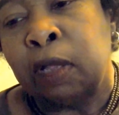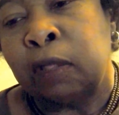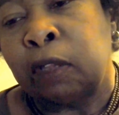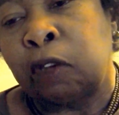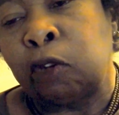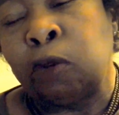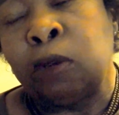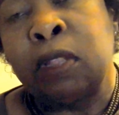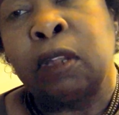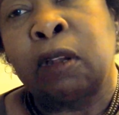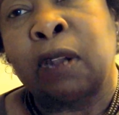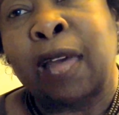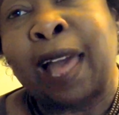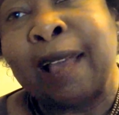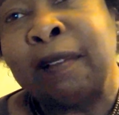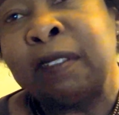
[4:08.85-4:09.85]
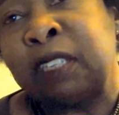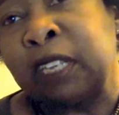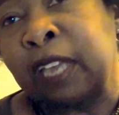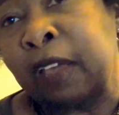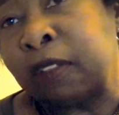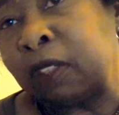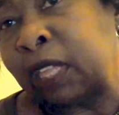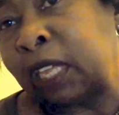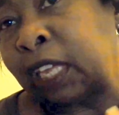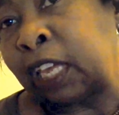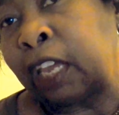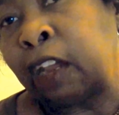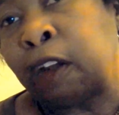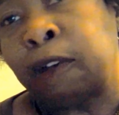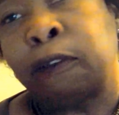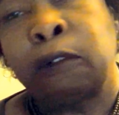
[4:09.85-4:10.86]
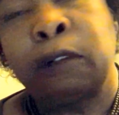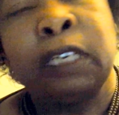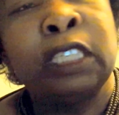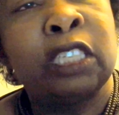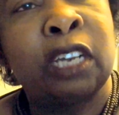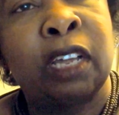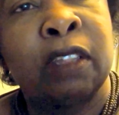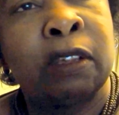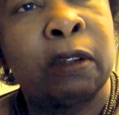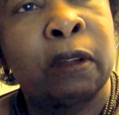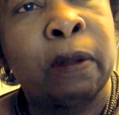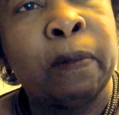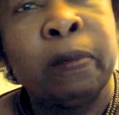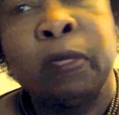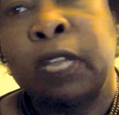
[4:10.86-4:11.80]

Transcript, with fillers: they're doing their lives together, they care for each other,